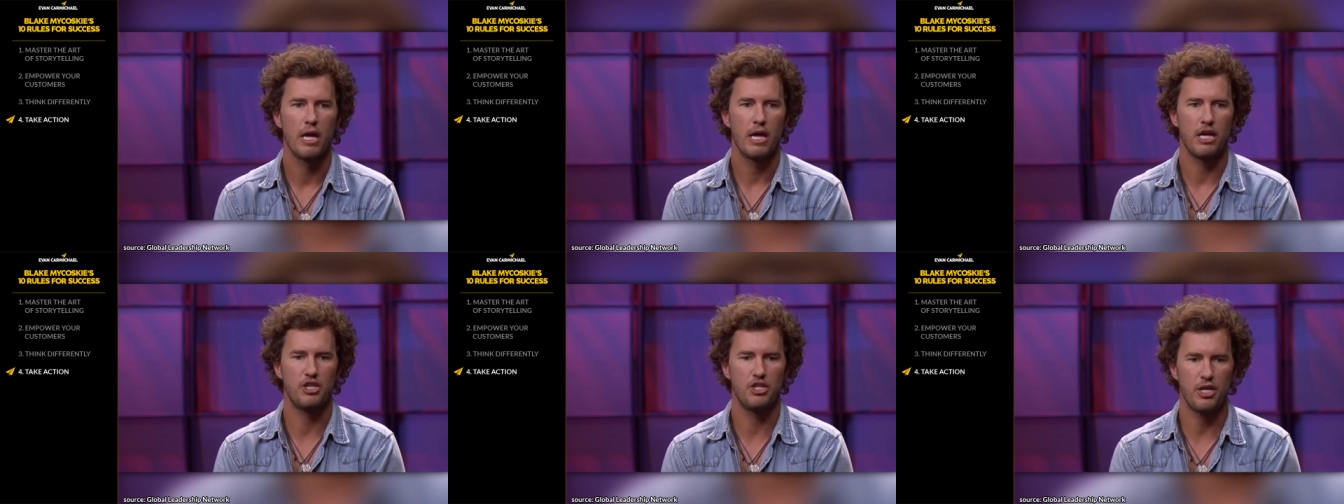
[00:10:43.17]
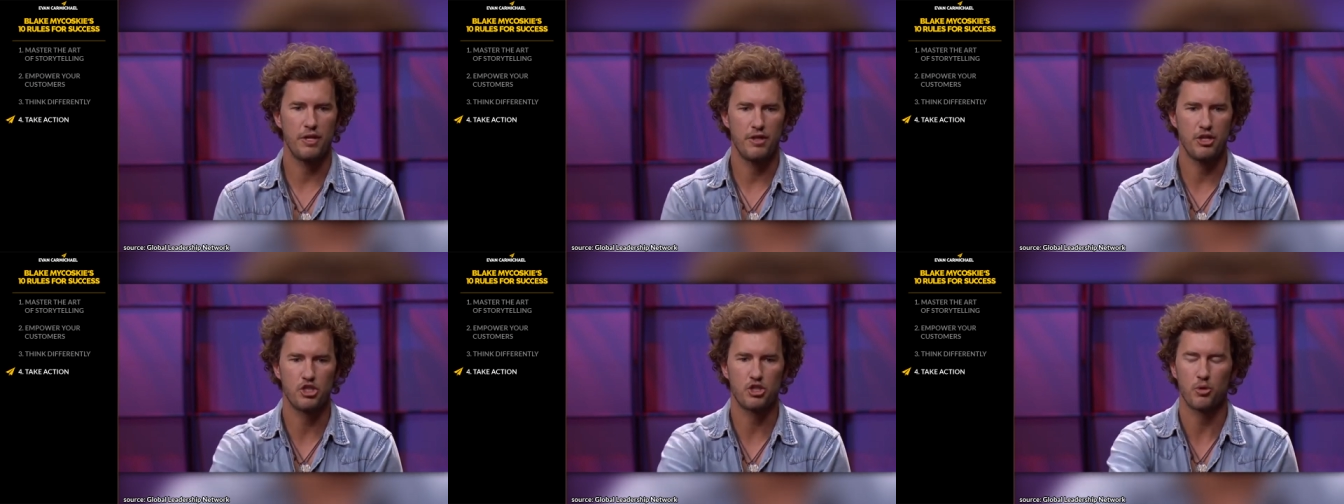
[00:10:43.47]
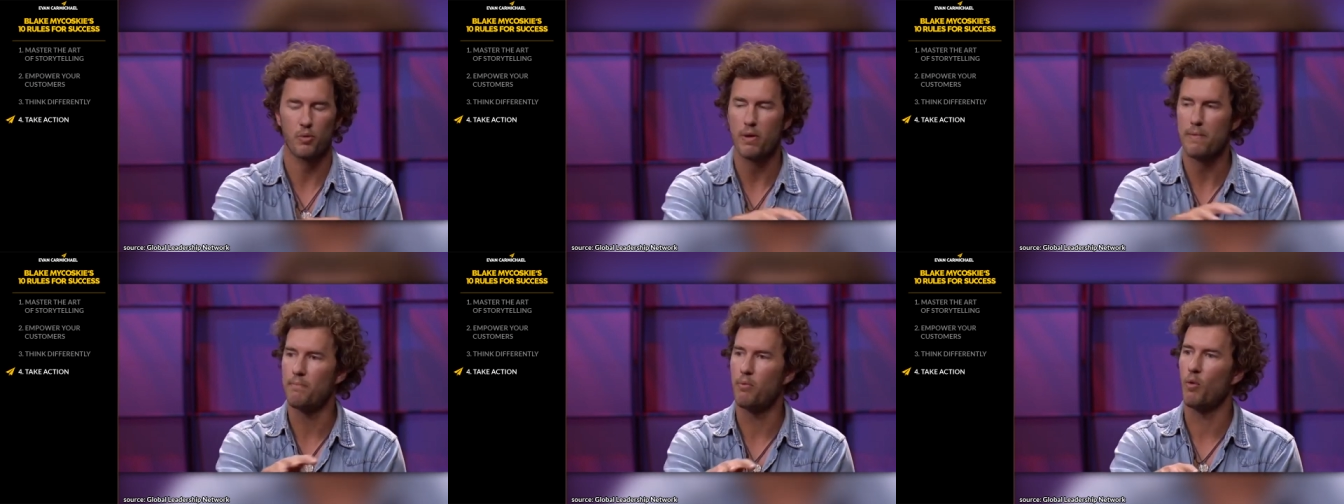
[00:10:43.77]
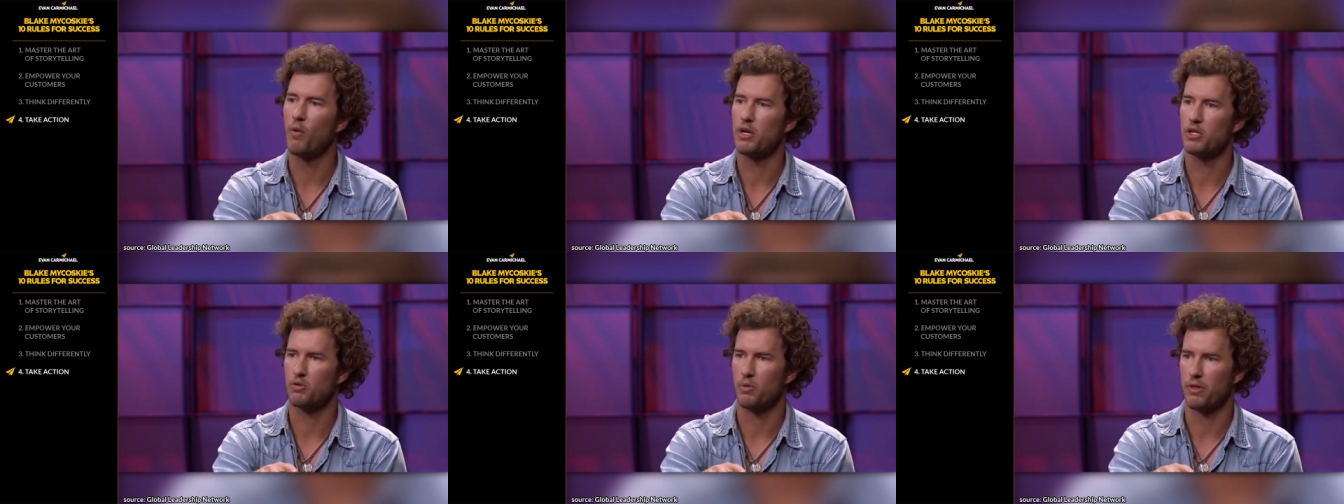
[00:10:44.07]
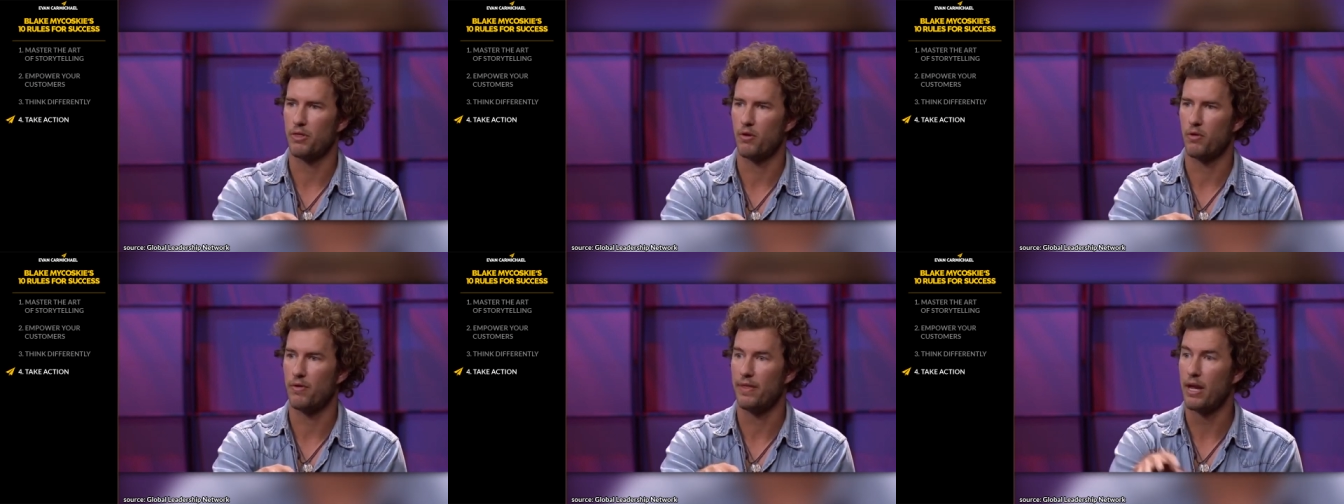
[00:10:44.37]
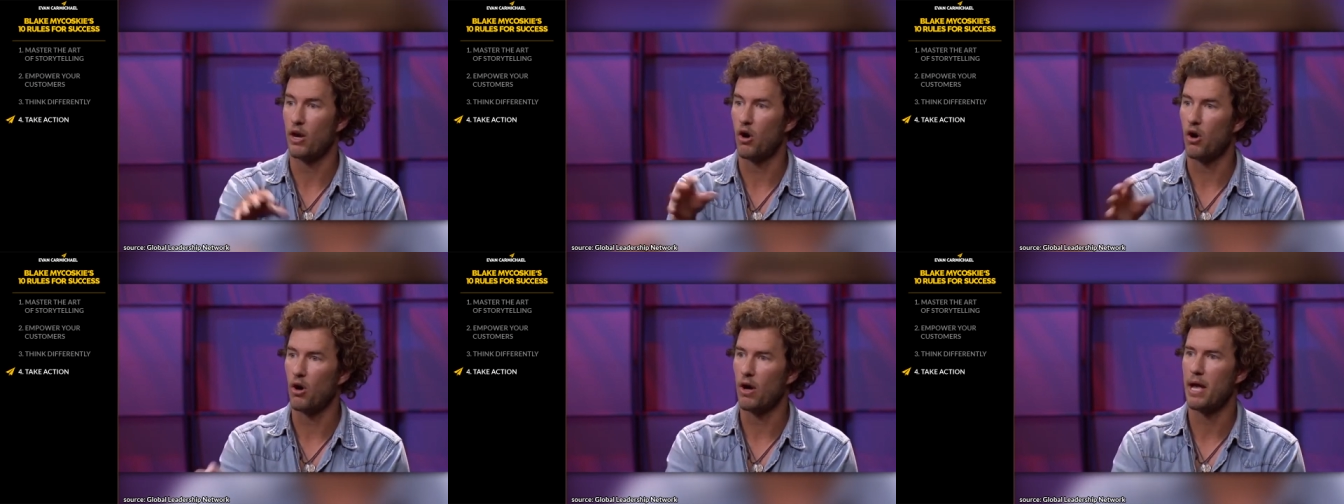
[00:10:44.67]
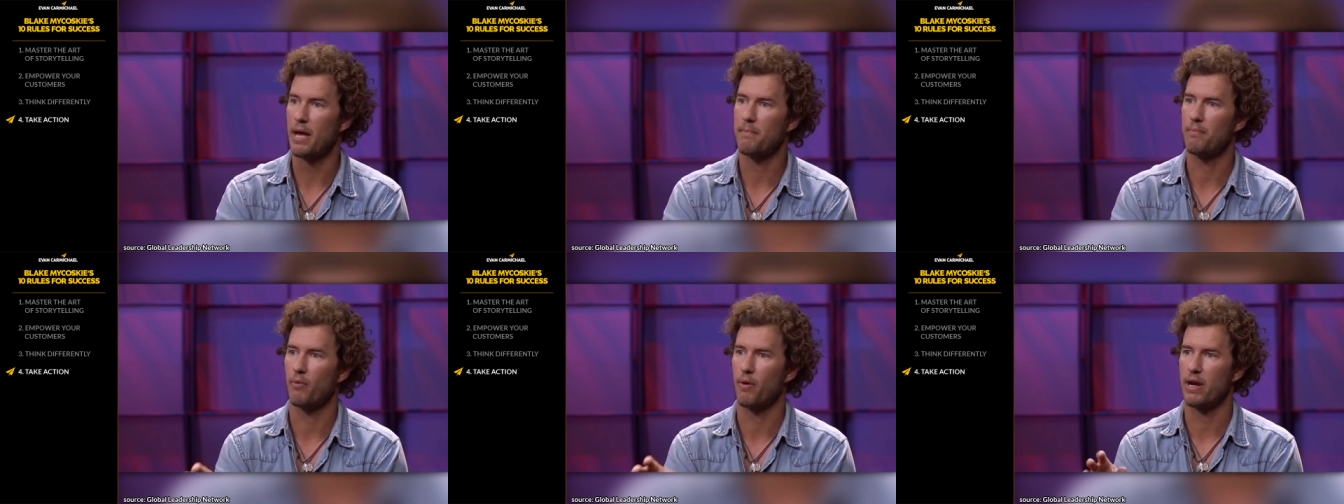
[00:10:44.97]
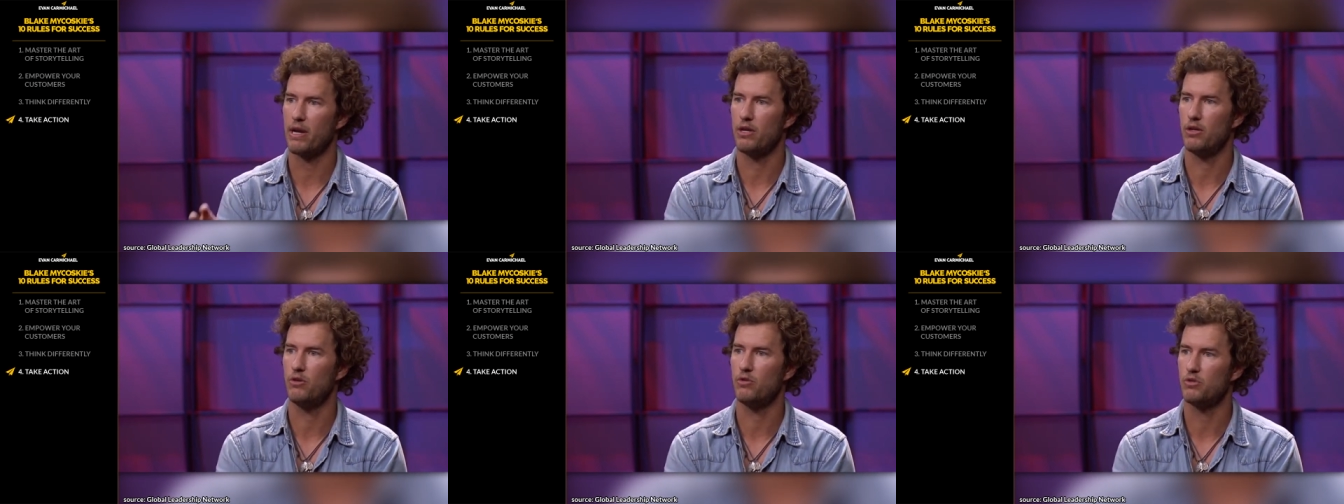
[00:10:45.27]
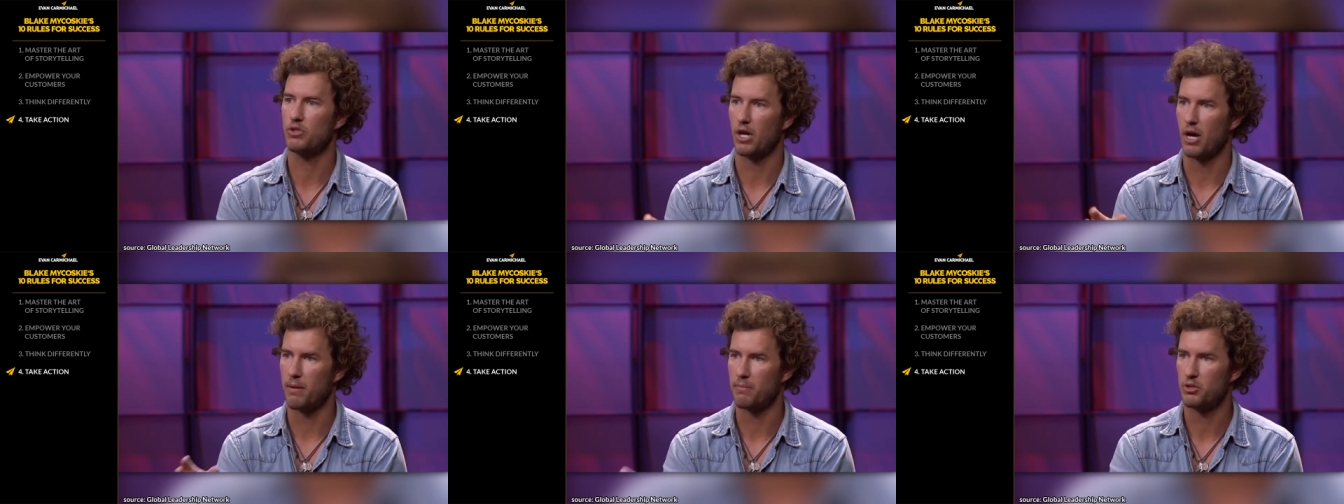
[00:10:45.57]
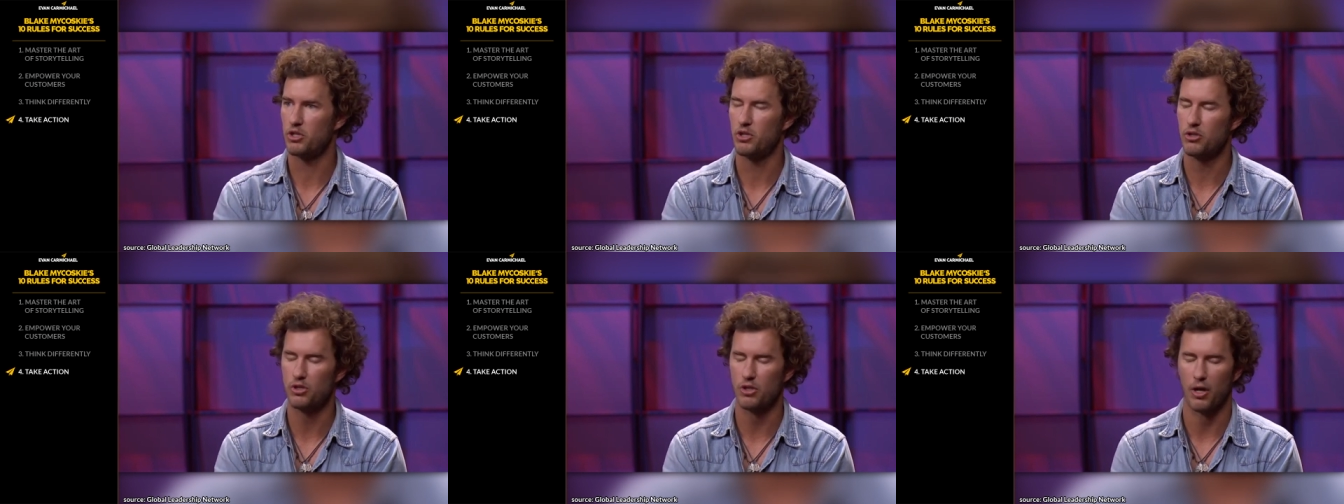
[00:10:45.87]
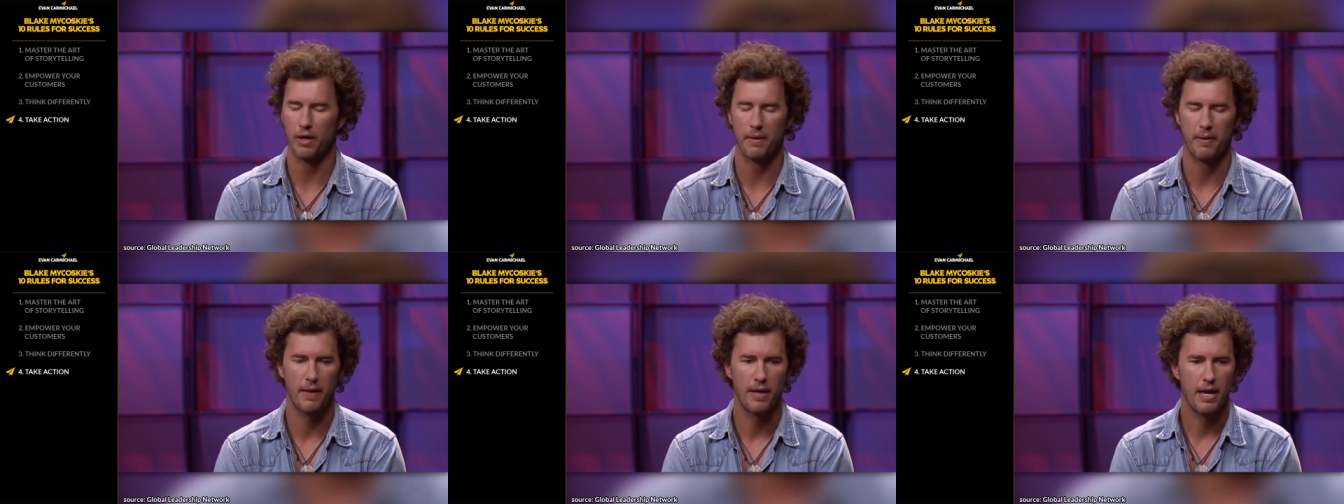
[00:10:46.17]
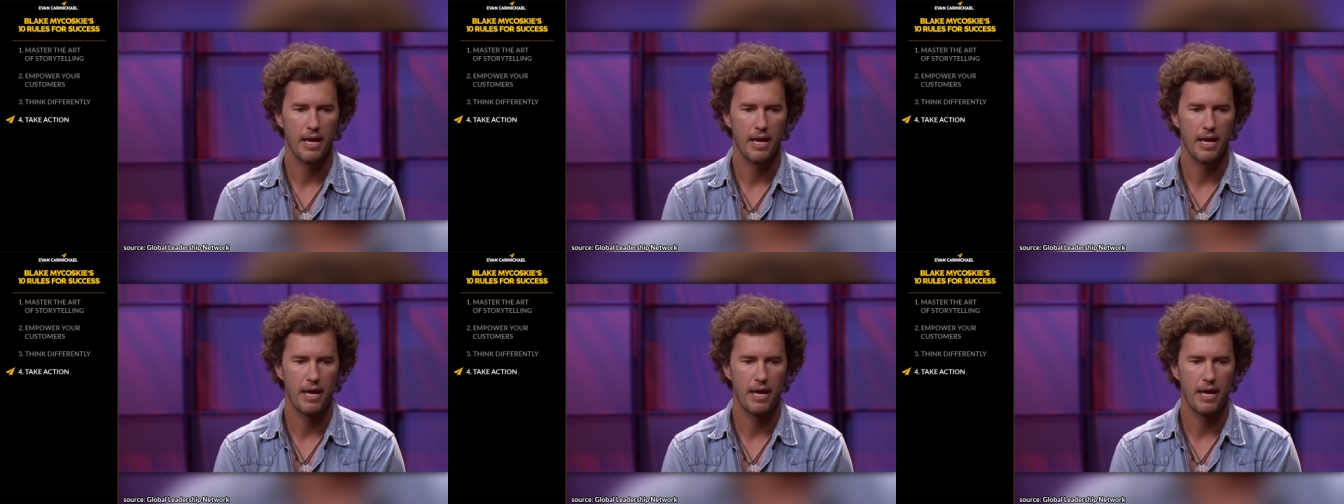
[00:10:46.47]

And she had these three boys with her and they all had brand new Tom shoes on.